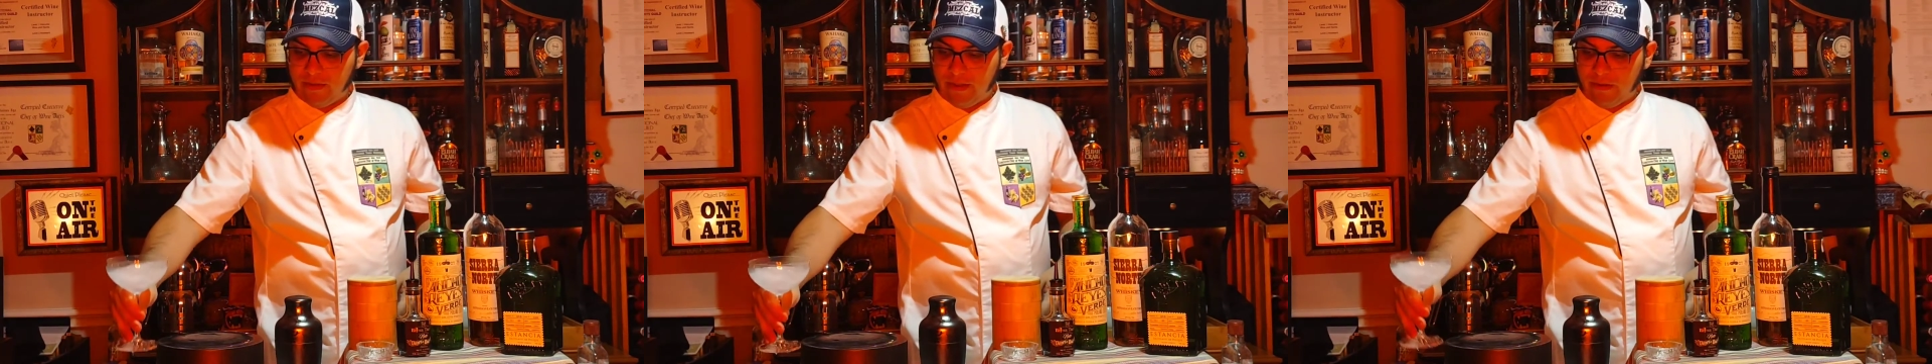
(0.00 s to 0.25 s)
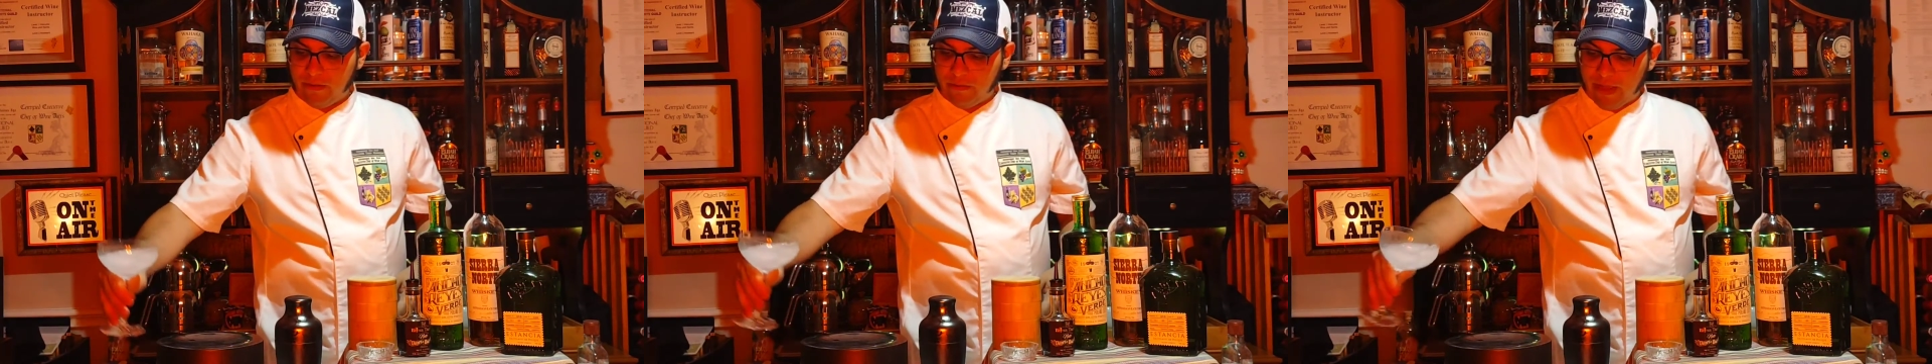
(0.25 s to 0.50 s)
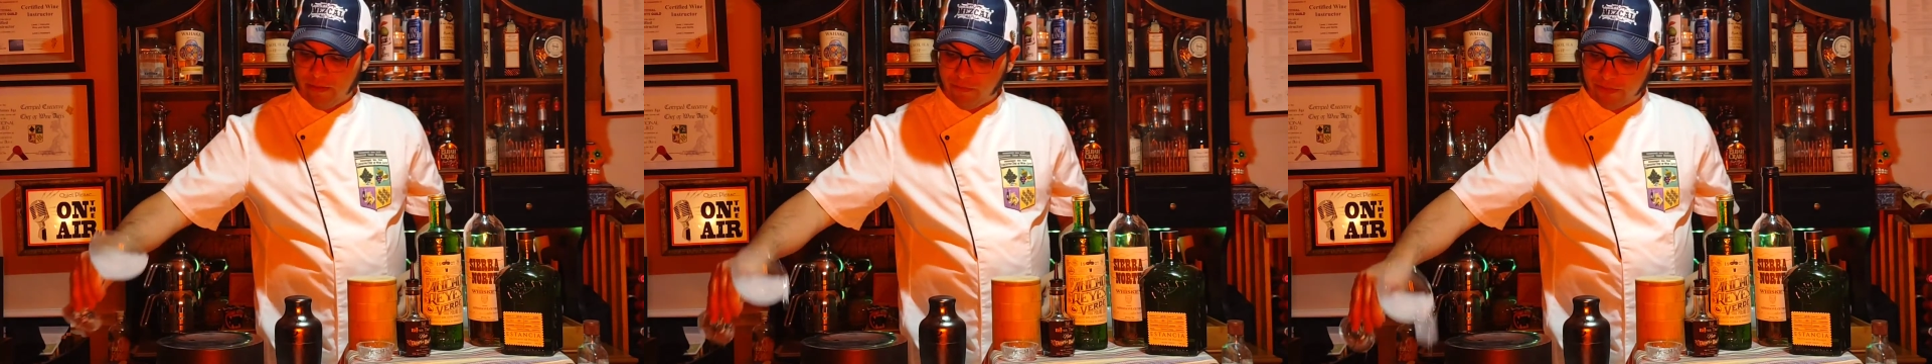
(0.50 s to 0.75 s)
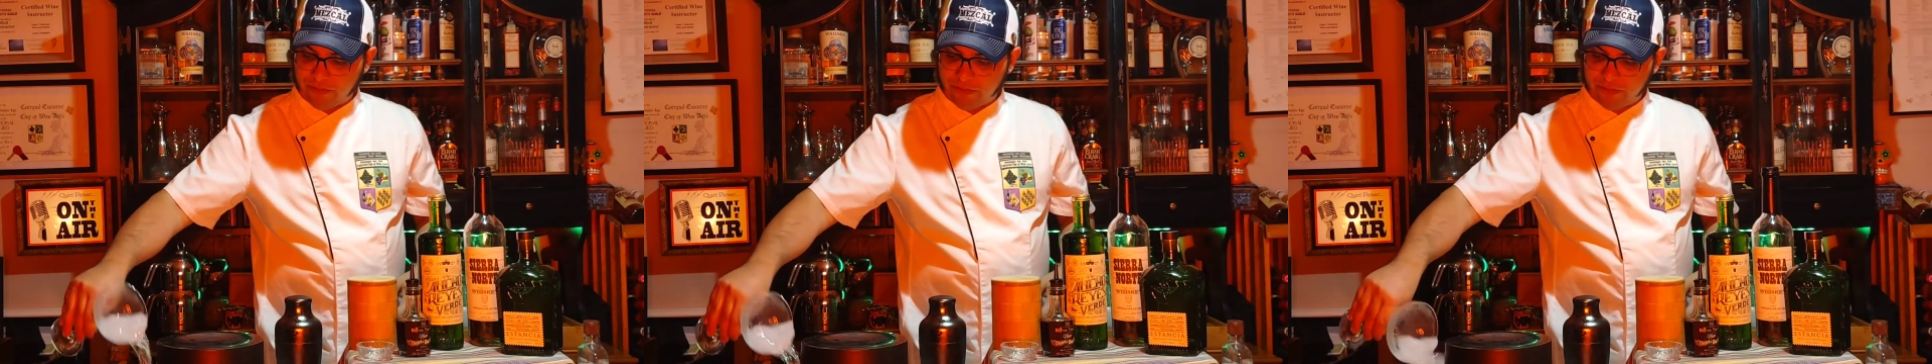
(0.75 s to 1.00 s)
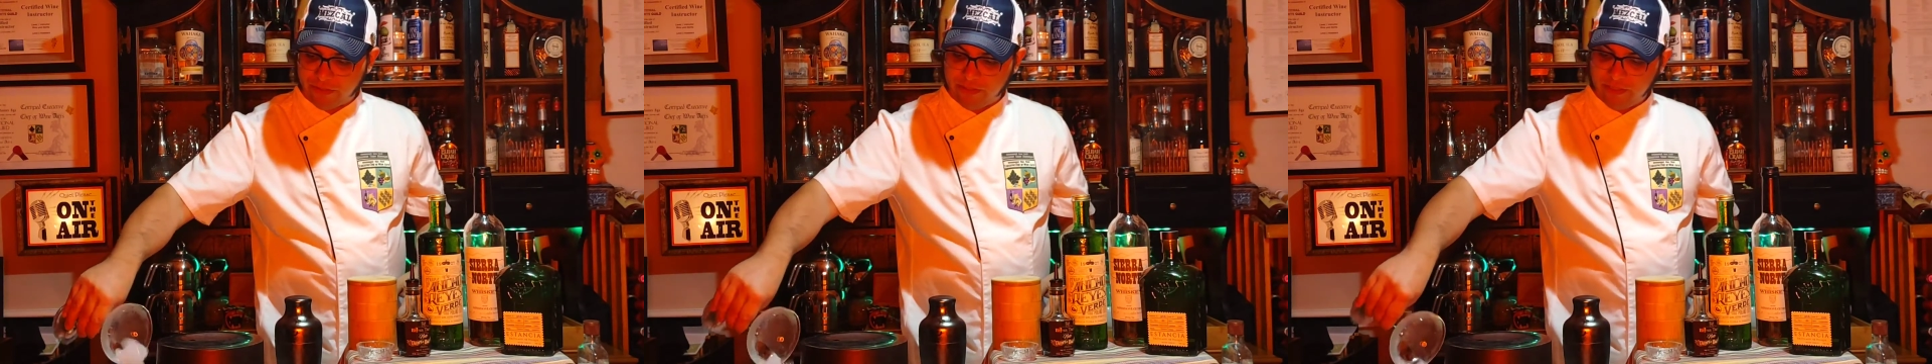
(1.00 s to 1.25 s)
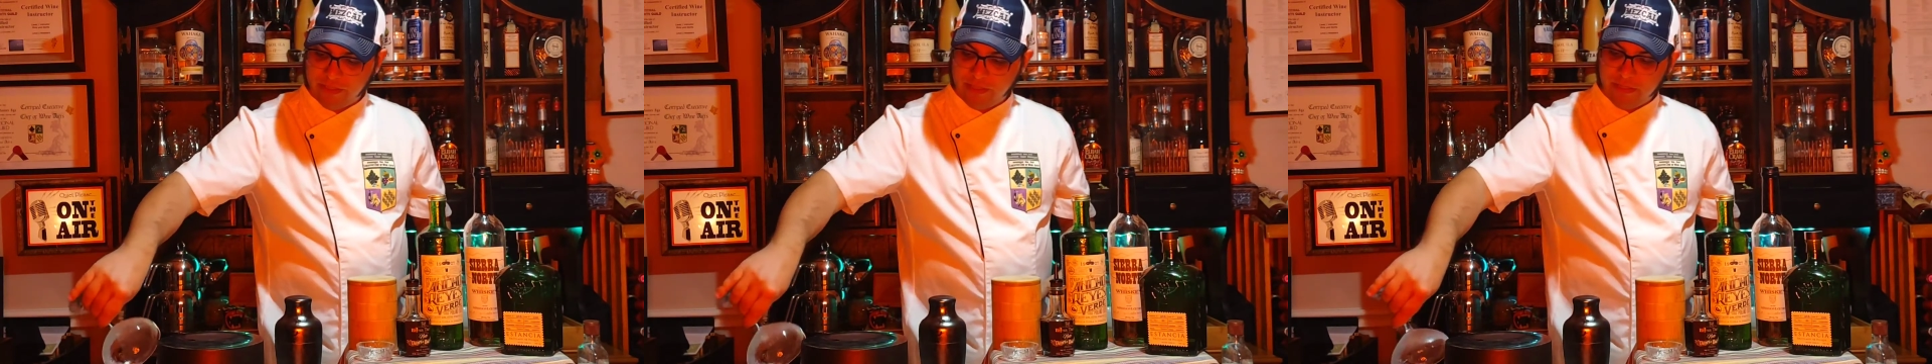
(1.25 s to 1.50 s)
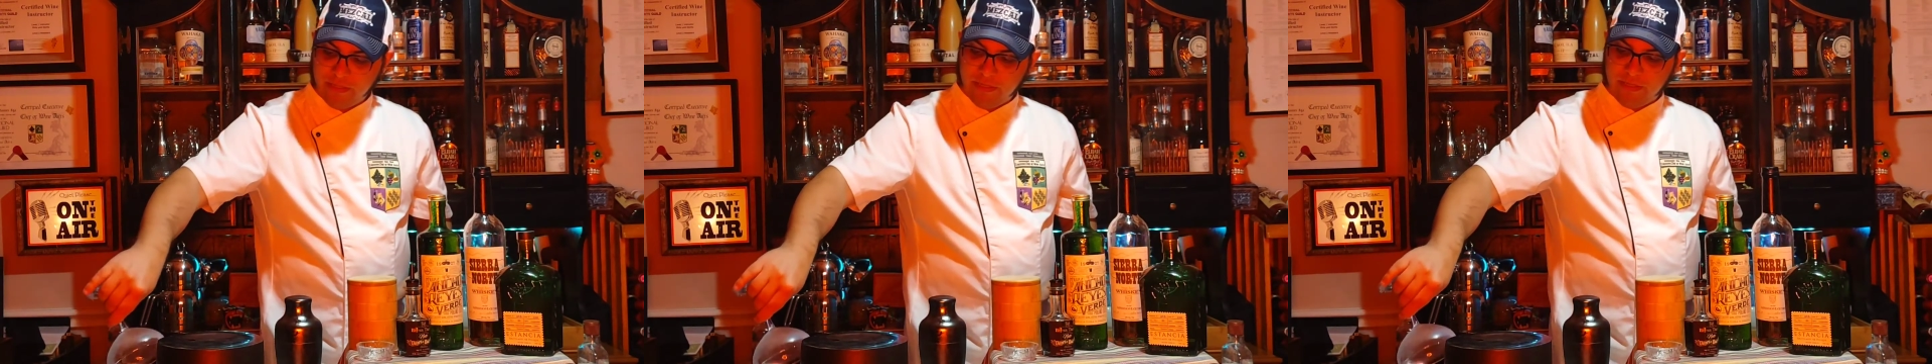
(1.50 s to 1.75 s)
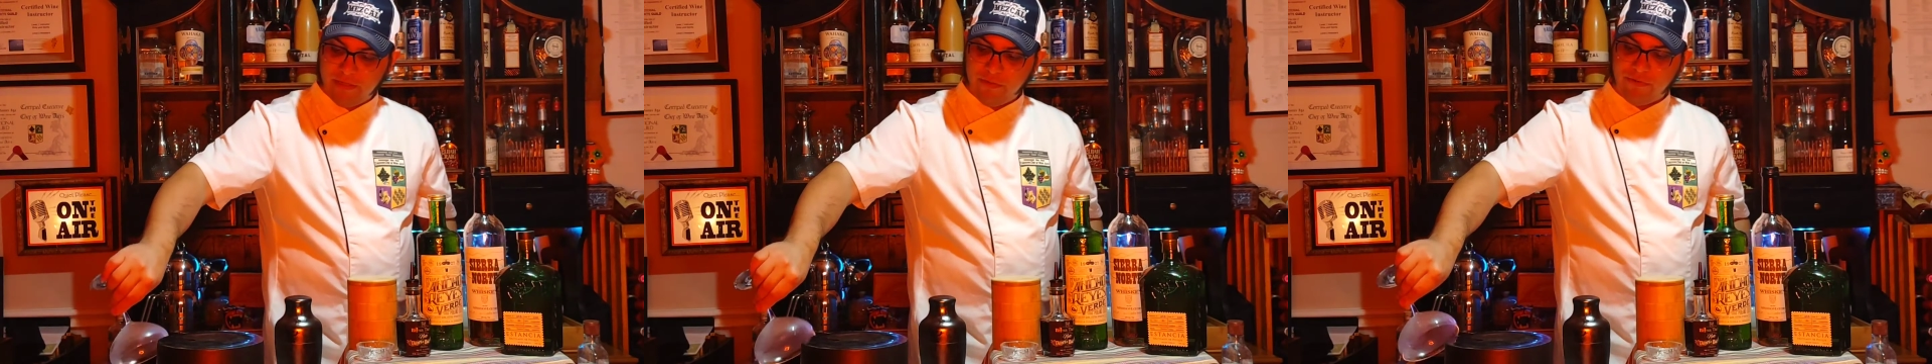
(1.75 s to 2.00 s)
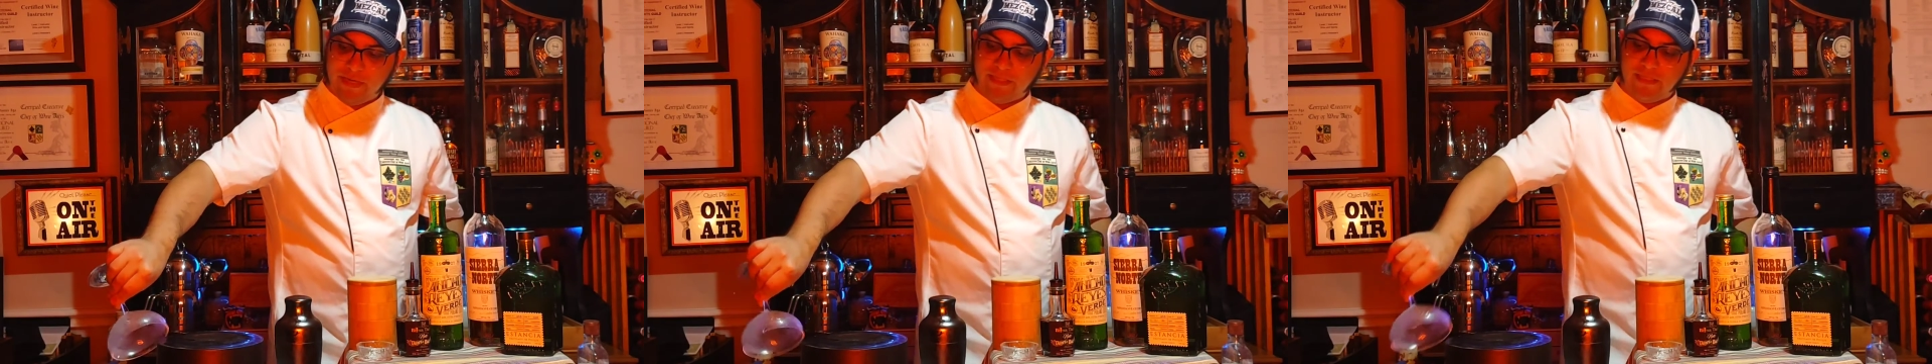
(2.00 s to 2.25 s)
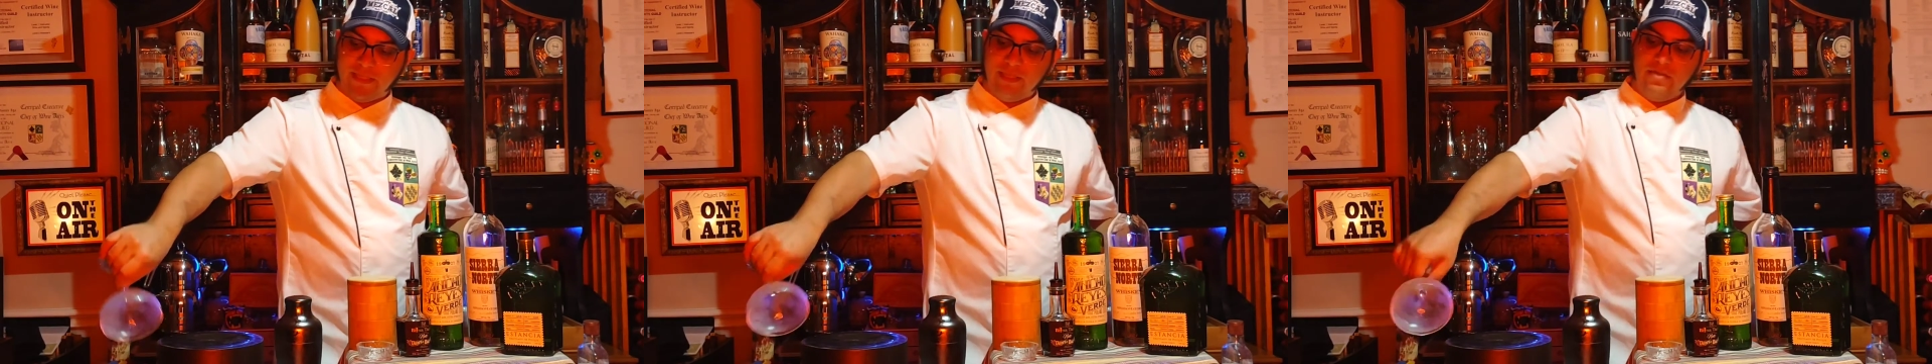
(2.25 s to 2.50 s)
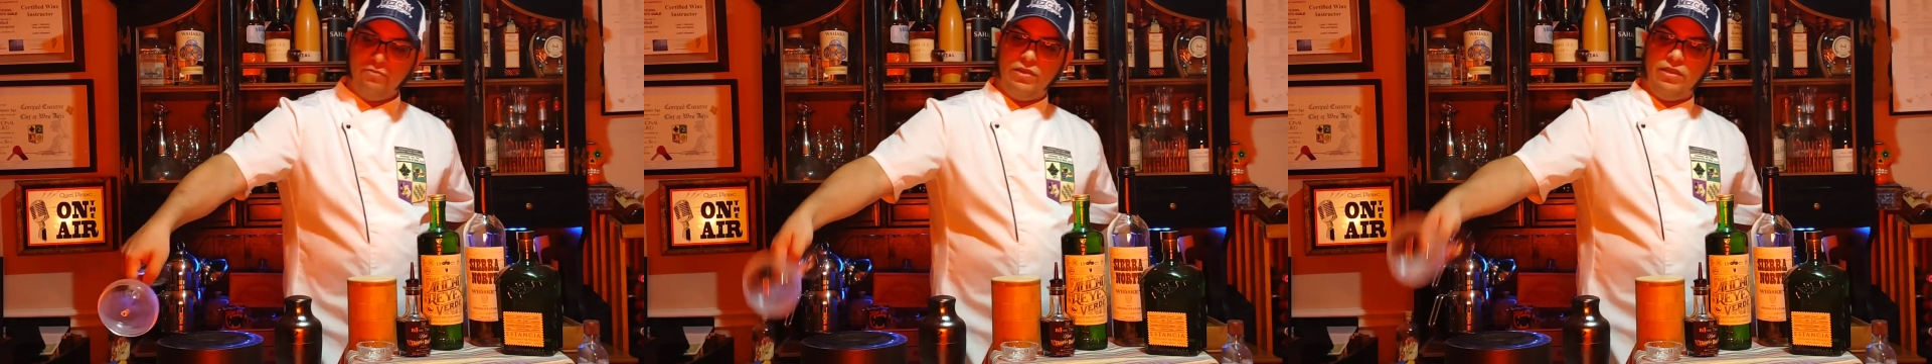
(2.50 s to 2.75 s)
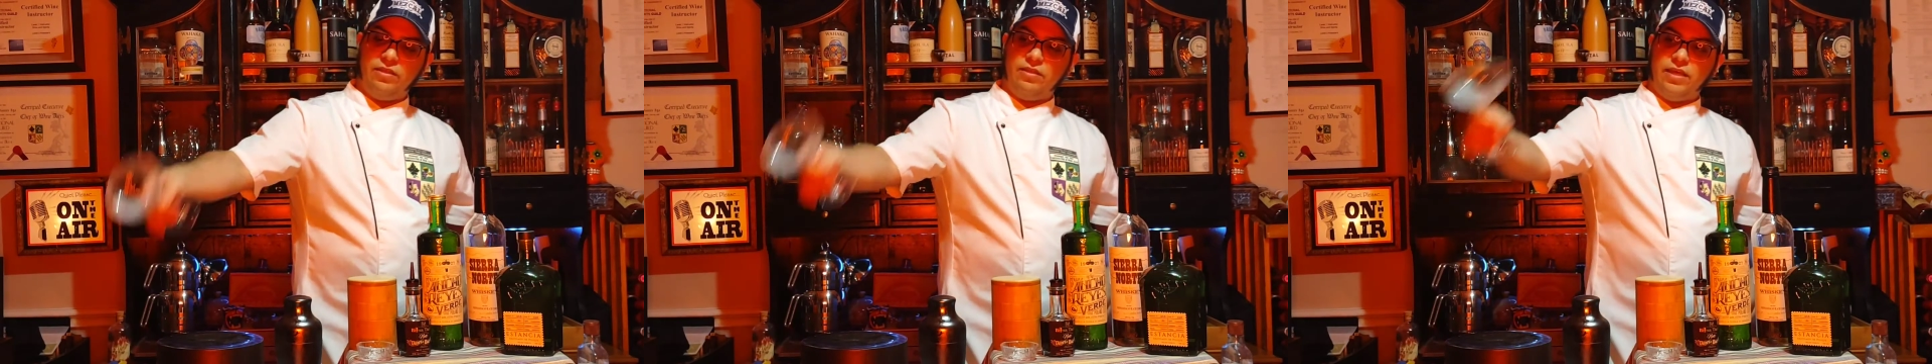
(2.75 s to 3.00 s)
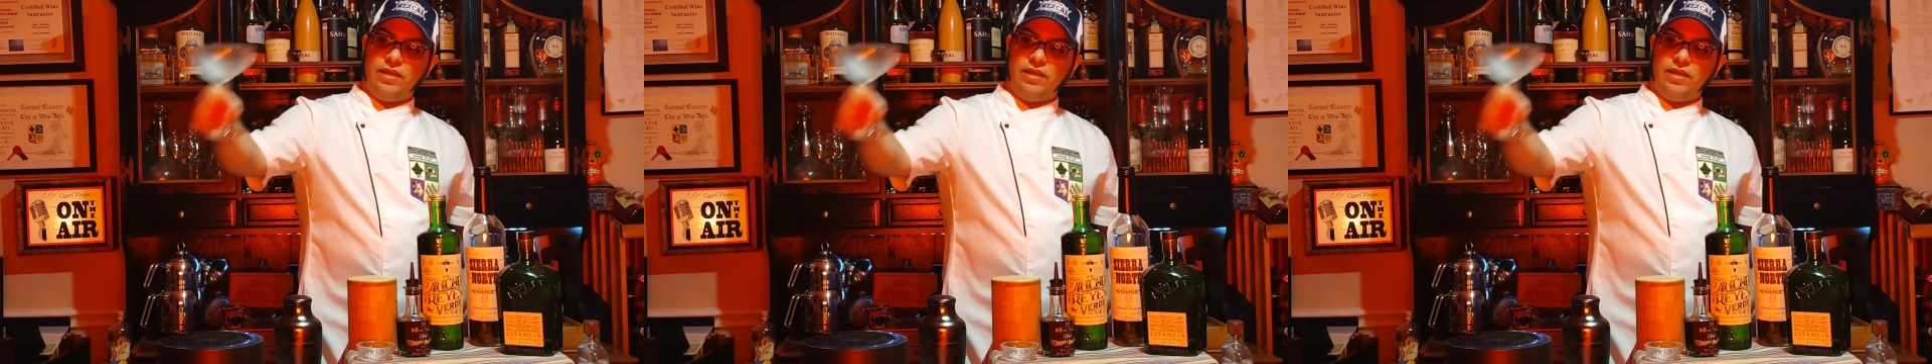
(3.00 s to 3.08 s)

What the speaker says: I was resting with